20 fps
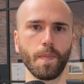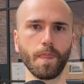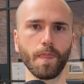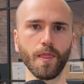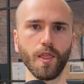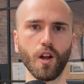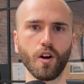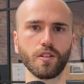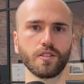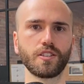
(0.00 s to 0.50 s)

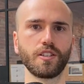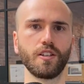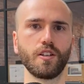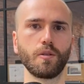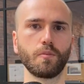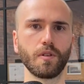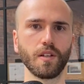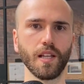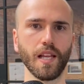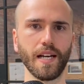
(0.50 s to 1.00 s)

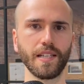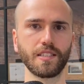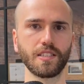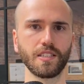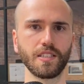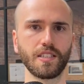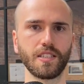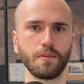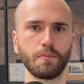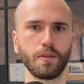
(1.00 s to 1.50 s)
long-term
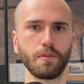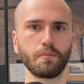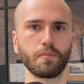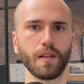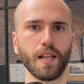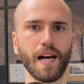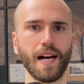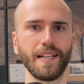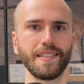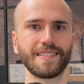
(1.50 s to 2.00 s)
relationship in
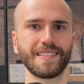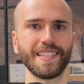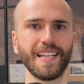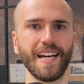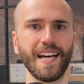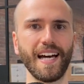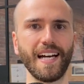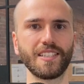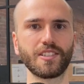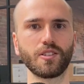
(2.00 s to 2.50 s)
place,
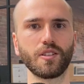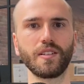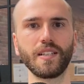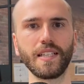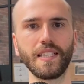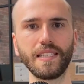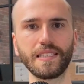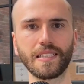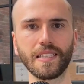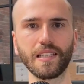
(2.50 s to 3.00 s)
and so it
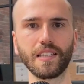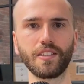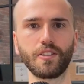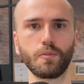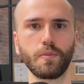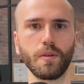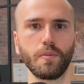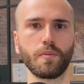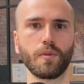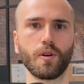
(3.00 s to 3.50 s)
is a
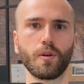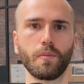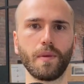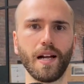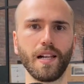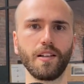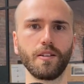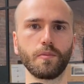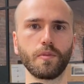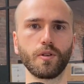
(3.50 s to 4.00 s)
little bit more
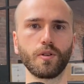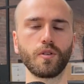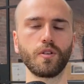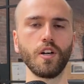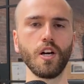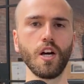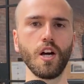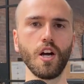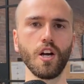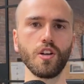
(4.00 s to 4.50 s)
malleable.
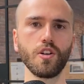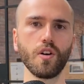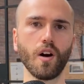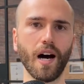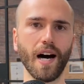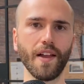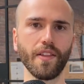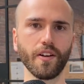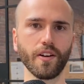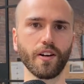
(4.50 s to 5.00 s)
Your
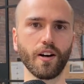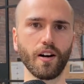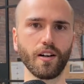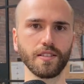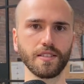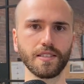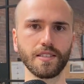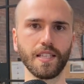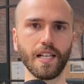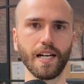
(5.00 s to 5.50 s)
other
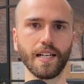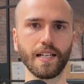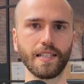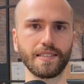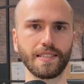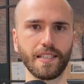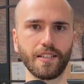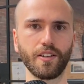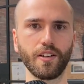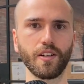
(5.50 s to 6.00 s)
costs, like I
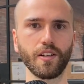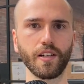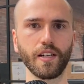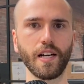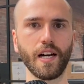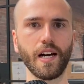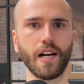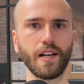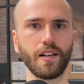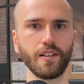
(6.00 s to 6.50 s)
said
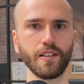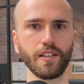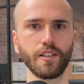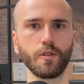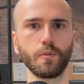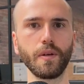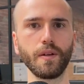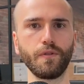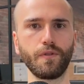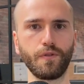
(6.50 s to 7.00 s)
earlier, are a
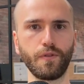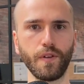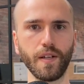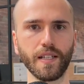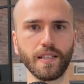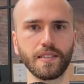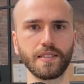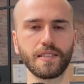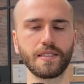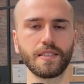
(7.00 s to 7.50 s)
little bit
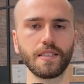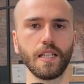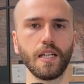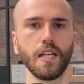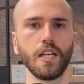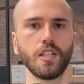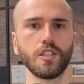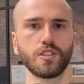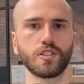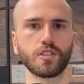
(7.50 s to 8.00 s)
fixed,
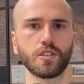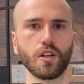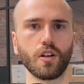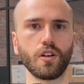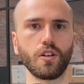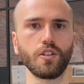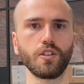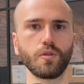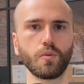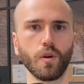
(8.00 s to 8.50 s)

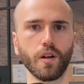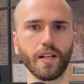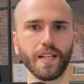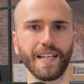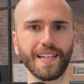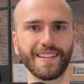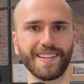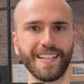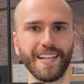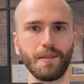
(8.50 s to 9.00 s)
so you want to
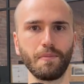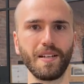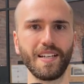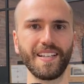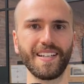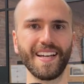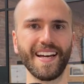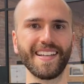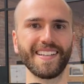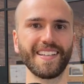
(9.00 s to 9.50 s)
get them
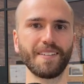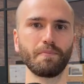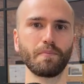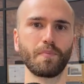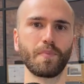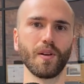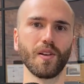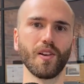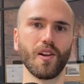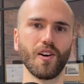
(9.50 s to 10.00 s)
in. And then
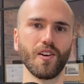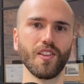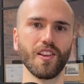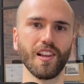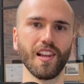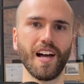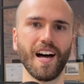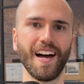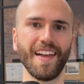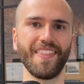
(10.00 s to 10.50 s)
below the
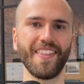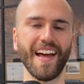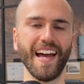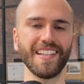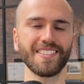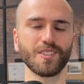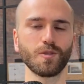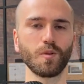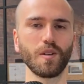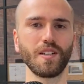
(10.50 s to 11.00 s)
line,
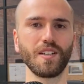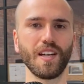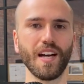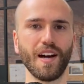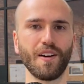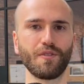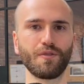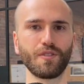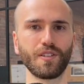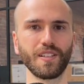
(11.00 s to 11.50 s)
that's where you
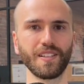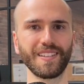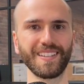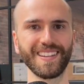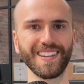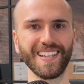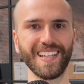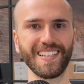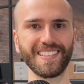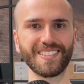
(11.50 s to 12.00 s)
have really
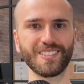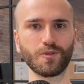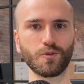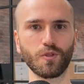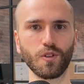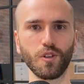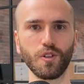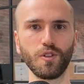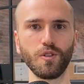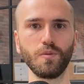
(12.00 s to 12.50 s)
less
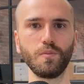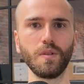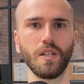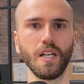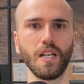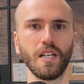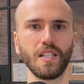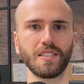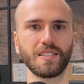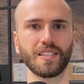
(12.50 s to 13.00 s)
room
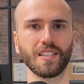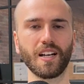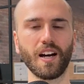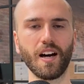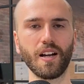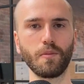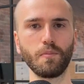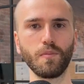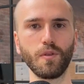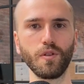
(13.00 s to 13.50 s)
to
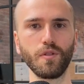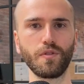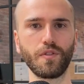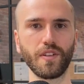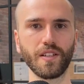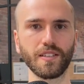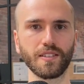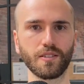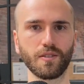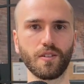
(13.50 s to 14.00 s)
kind of move
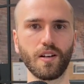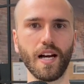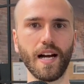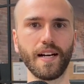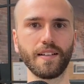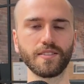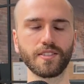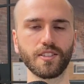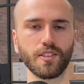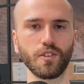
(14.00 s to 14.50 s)
things
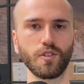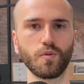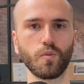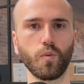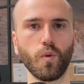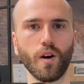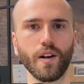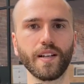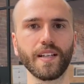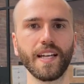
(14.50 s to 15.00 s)
around, so you
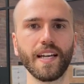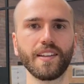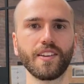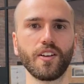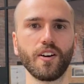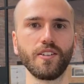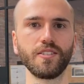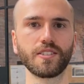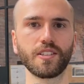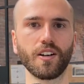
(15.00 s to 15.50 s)
want to get
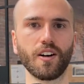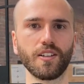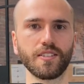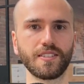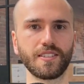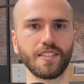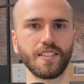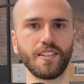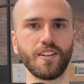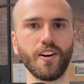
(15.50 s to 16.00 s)
those
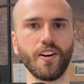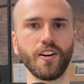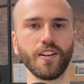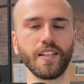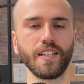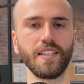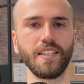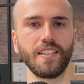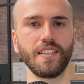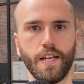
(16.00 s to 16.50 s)
costs in
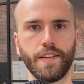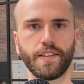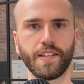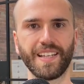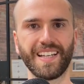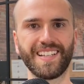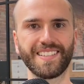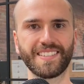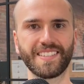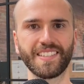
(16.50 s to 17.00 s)
early. And the
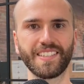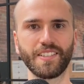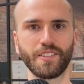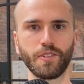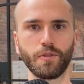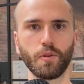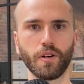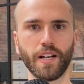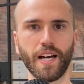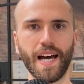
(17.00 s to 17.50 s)
last thing that
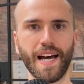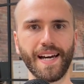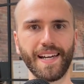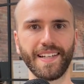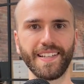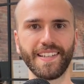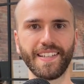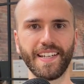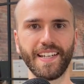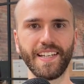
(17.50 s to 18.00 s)
you want to
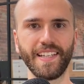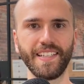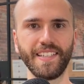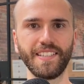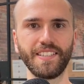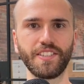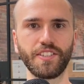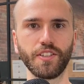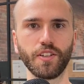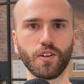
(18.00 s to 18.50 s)
add in there
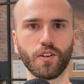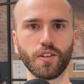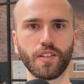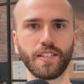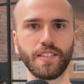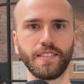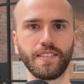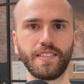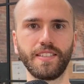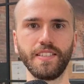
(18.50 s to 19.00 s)
is your
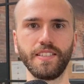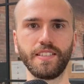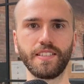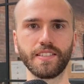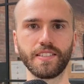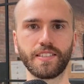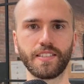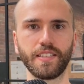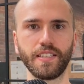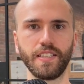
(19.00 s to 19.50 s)

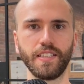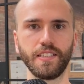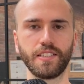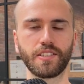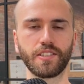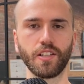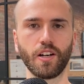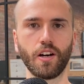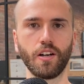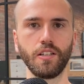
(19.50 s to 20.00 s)
contingency.
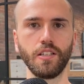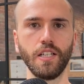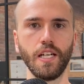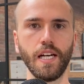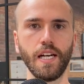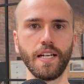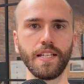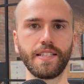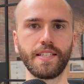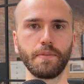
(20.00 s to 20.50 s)
So
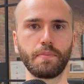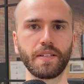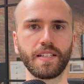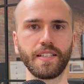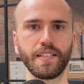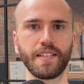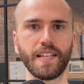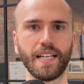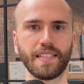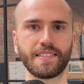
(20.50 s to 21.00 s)

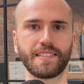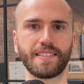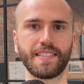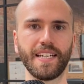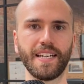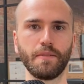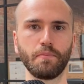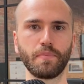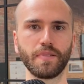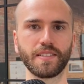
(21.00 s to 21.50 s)
typically that's
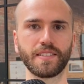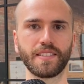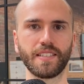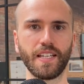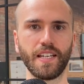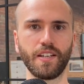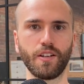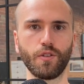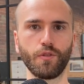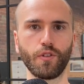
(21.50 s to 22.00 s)

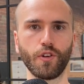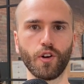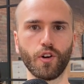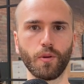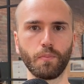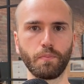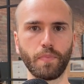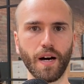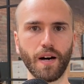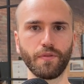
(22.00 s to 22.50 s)
10% of your
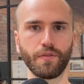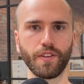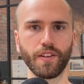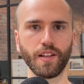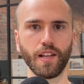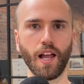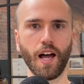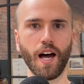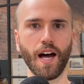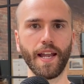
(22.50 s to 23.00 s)
above the
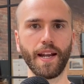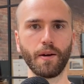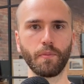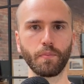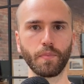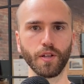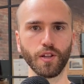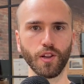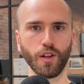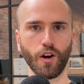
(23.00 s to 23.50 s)
line
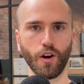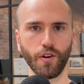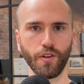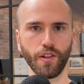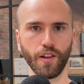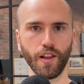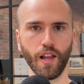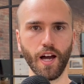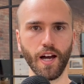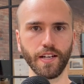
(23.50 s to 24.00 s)
and below
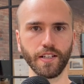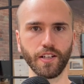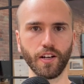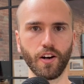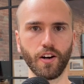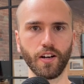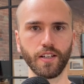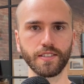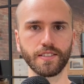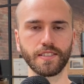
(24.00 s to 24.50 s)
the line
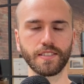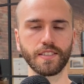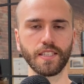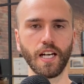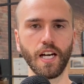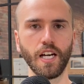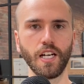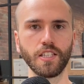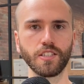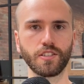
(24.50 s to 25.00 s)
costs.
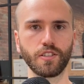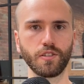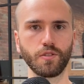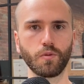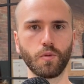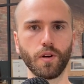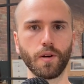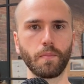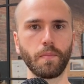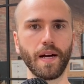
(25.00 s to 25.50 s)
So you
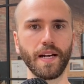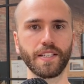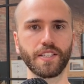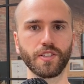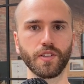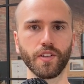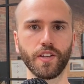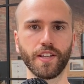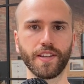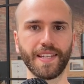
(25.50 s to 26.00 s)
want to make
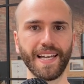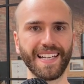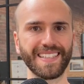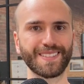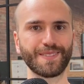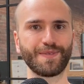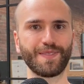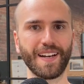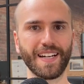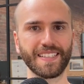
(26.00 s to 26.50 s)
sure that
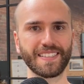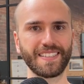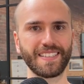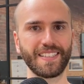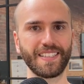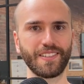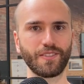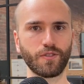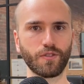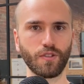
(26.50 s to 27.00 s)
that's
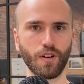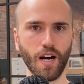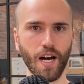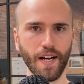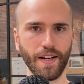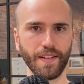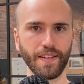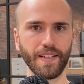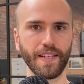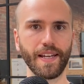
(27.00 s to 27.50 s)
factored in
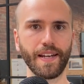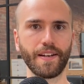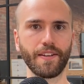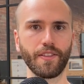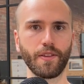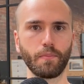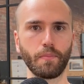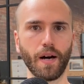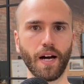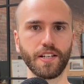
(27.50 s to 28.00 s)
right at the end
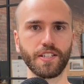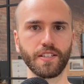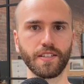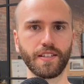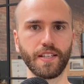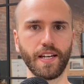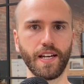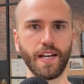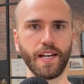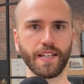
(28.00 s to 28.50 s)
of the
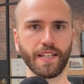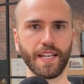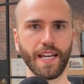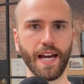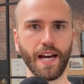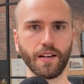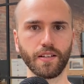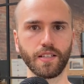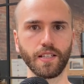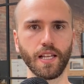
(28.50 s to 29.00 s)
budget there and
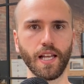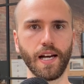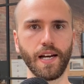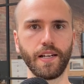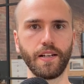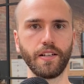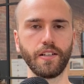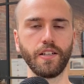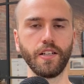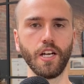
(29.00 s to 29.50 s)

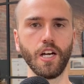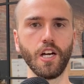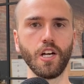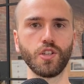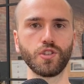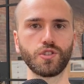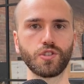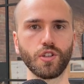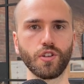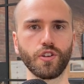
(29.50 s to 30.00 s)
calculated
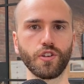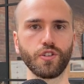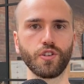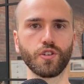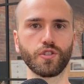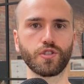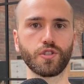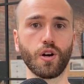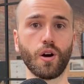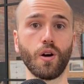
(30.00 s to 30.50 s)
so that
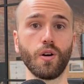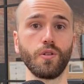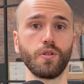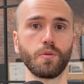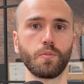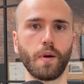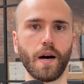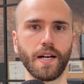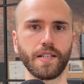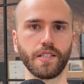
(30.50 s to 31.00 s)
your
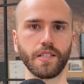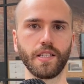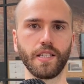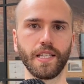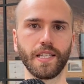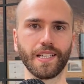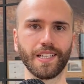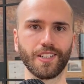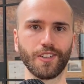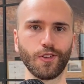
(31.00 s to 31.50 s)
total budget
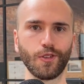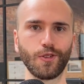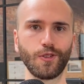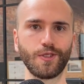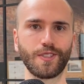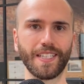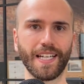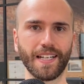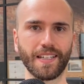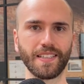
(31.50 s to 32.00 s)

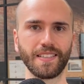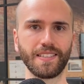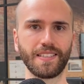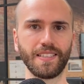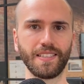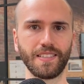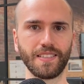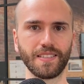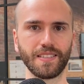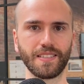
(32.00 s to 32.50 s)
includes that
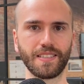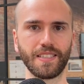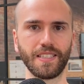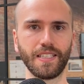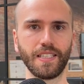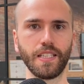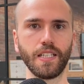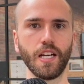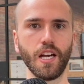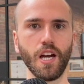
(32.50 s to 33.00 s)

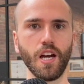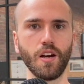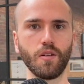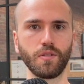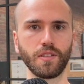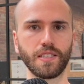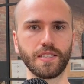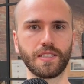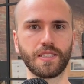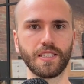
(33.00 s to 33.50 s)
contingency,
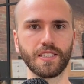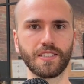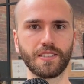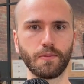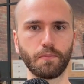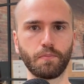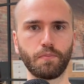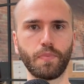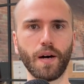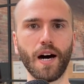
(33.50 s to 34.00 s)
which is just
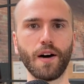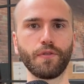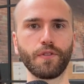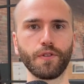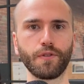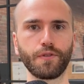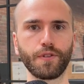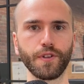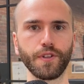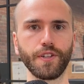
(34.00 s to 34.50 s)
a
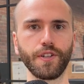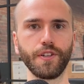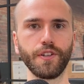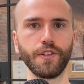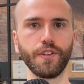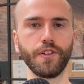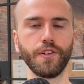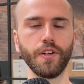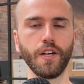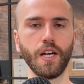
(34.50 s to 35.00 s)
buffer for
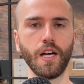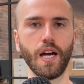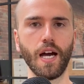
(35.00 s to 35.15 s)
you